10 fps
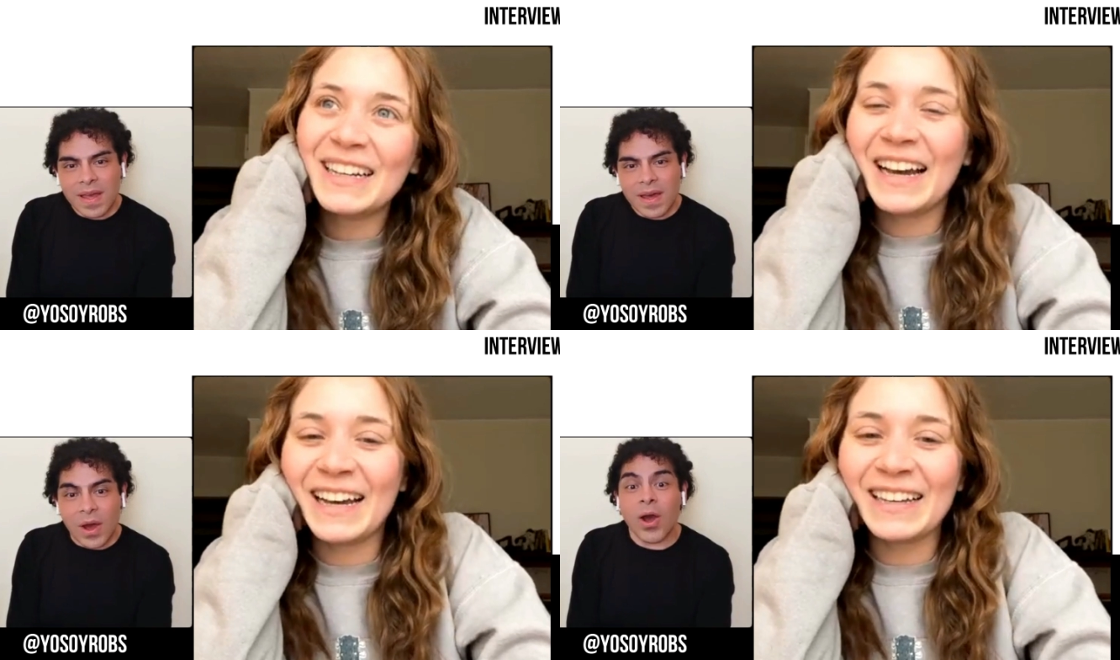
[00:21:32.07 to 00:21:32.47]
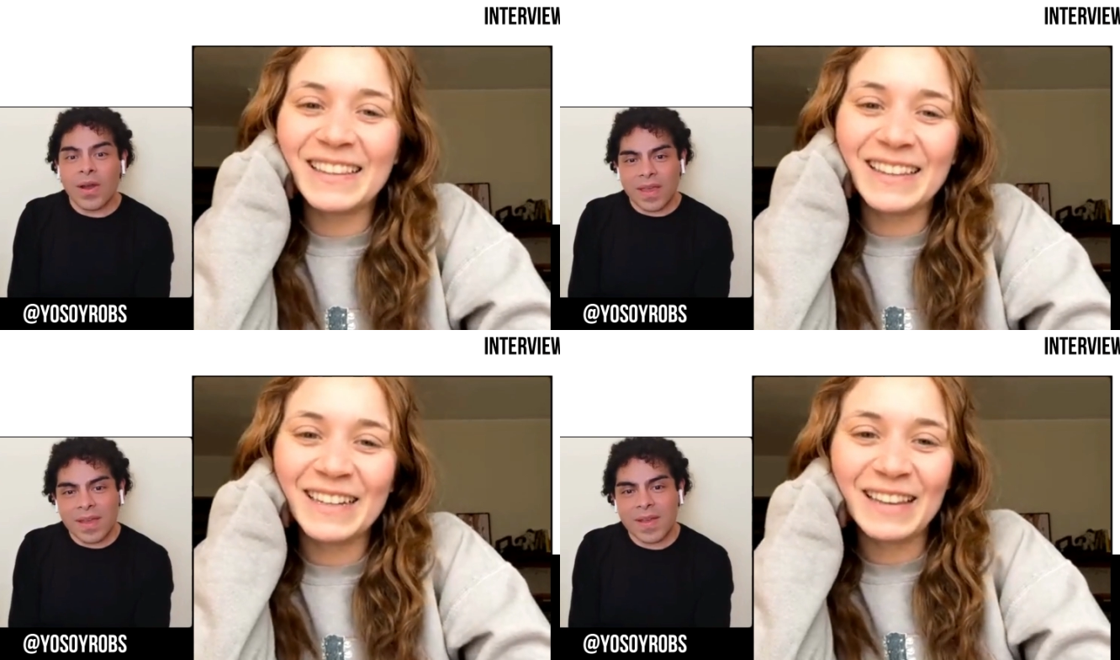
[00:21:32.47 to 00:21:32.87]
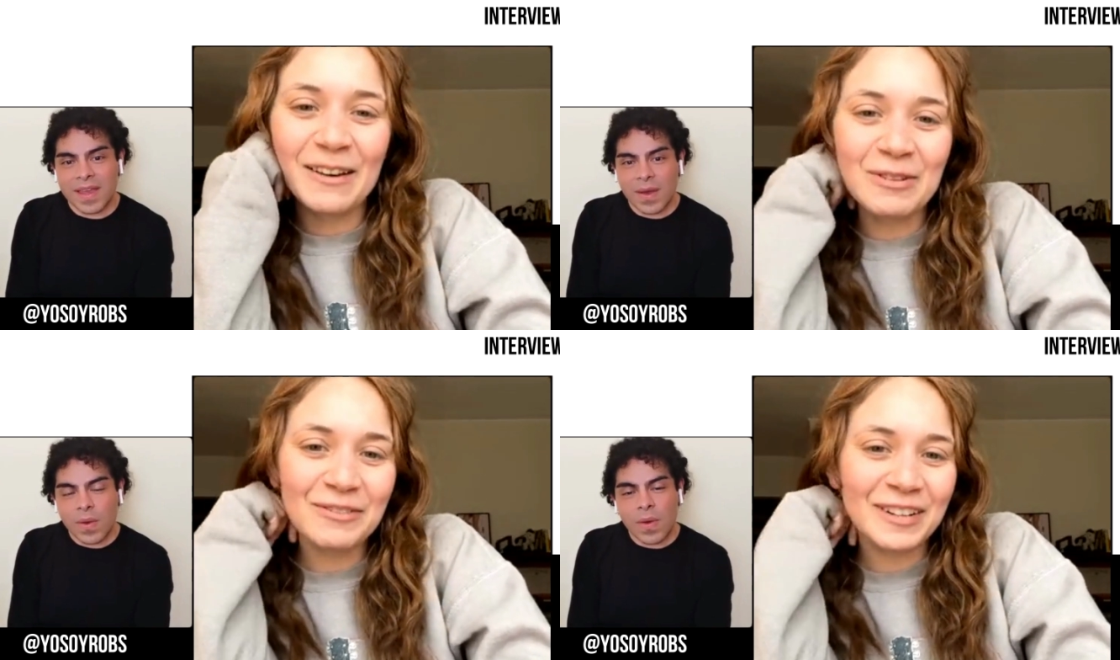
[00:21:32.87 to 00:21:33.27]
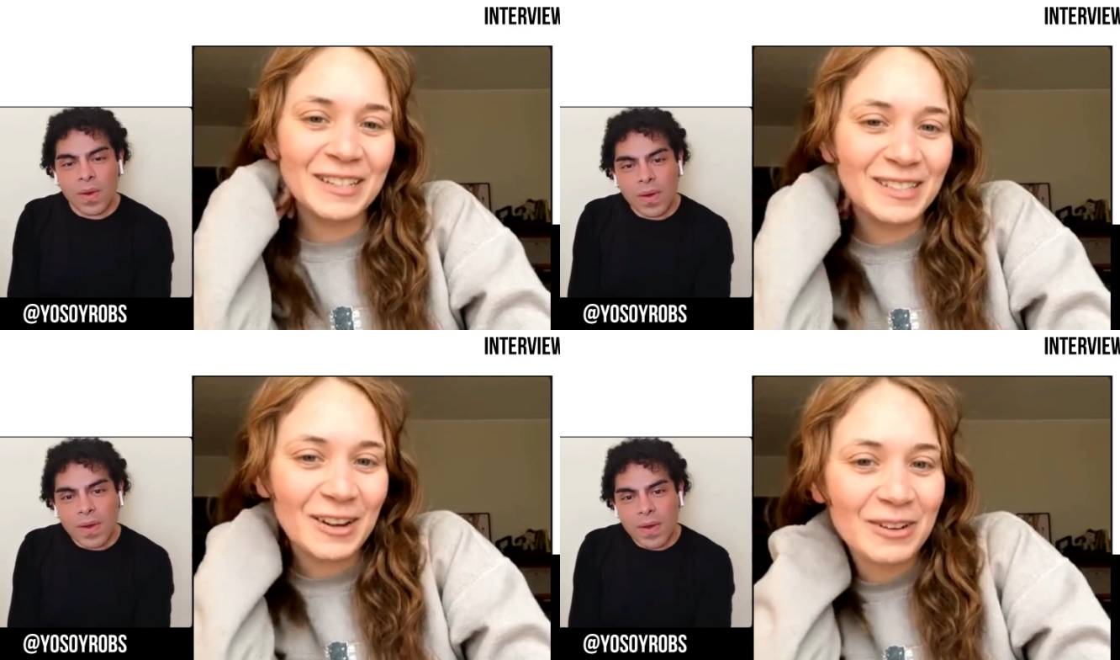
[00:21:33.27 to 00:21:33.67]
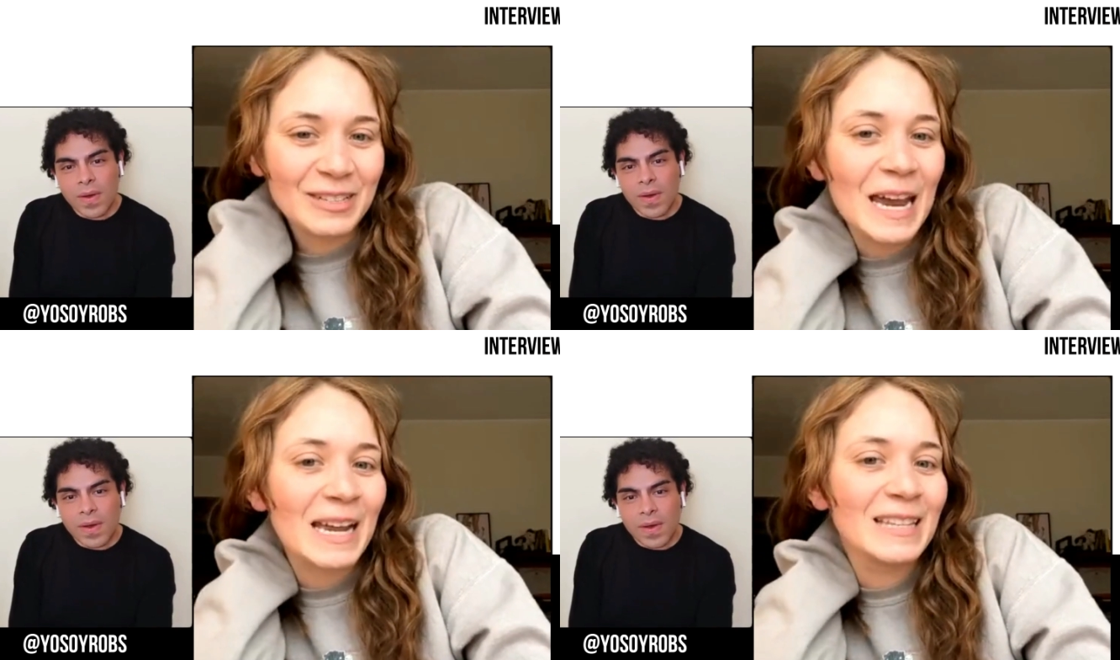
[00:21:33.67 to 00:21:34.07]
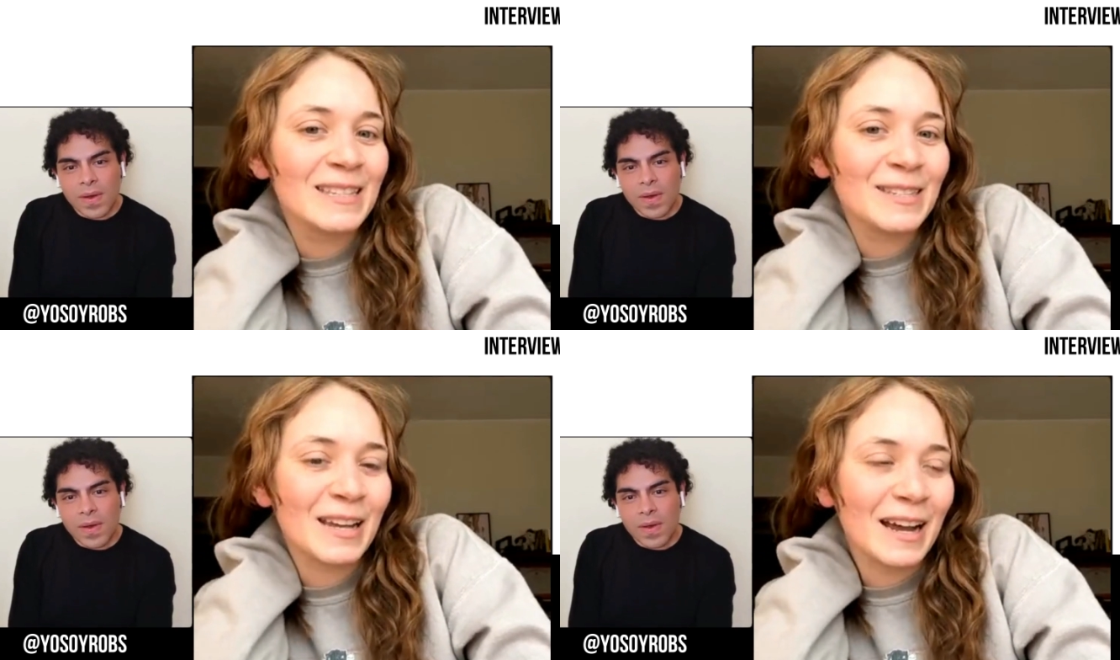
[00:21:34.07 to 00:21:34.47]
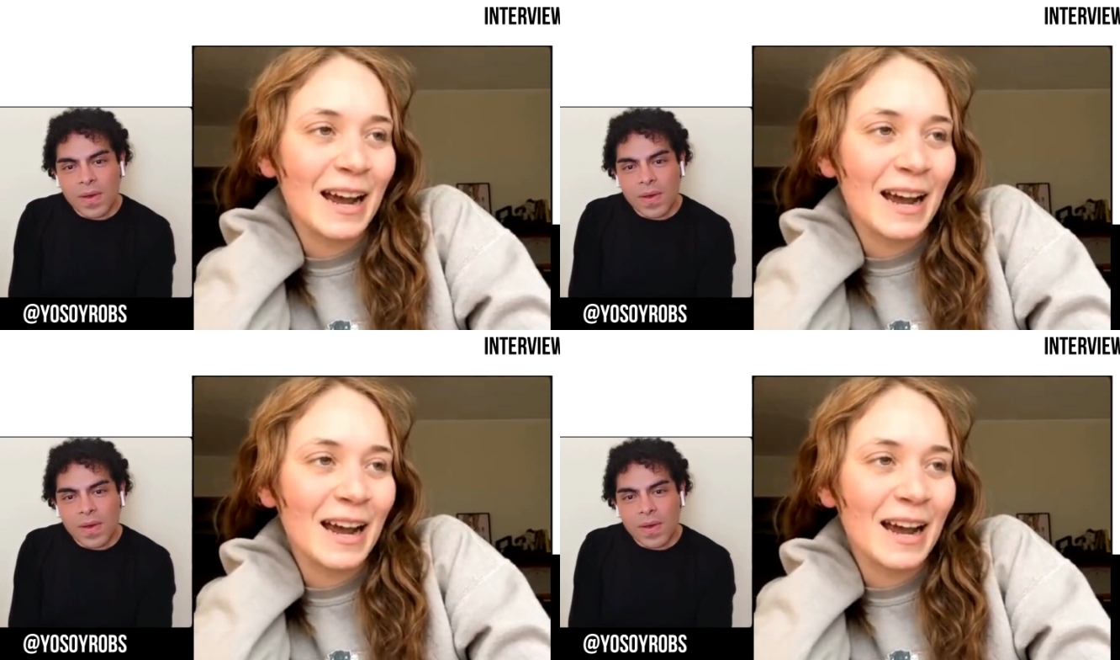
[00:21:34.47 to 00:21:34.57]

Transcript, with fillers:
Speaker 1: I think okay, okay. it's so intense.